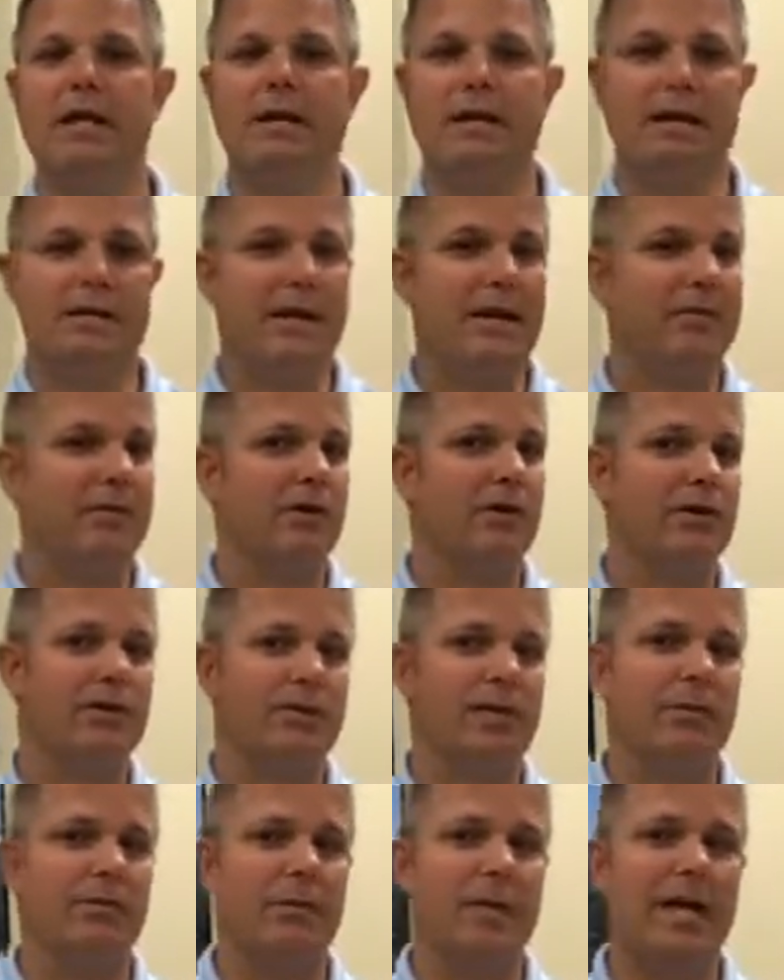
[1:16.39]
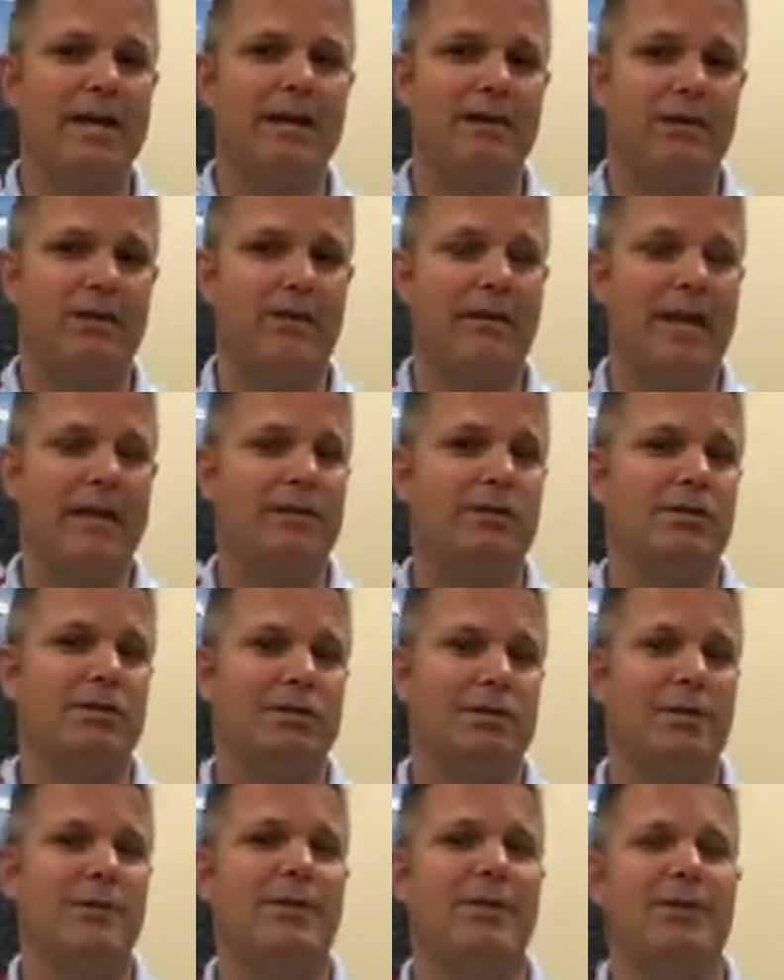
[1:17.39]
Now, that very same lender mentioned
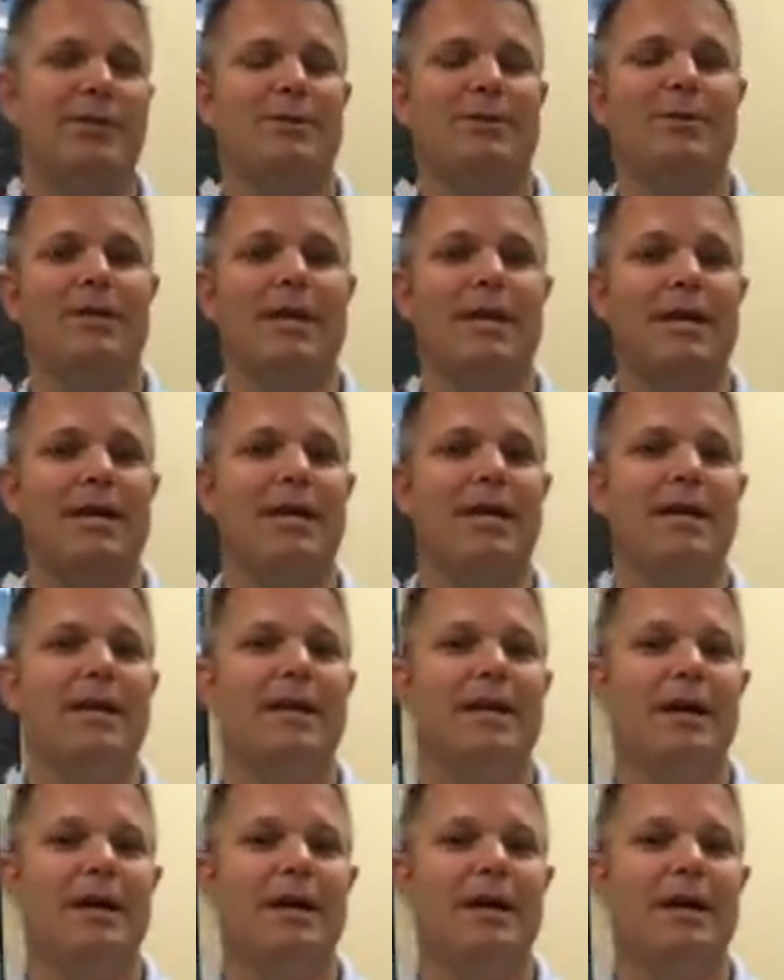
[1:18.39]
something to me